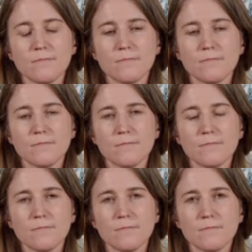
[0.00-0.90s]

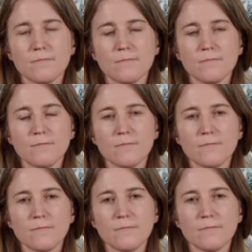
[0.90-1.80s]

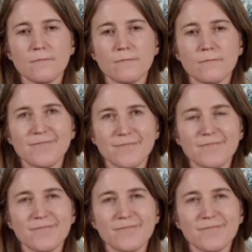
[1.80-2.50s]
No words are spoken by the person on screen.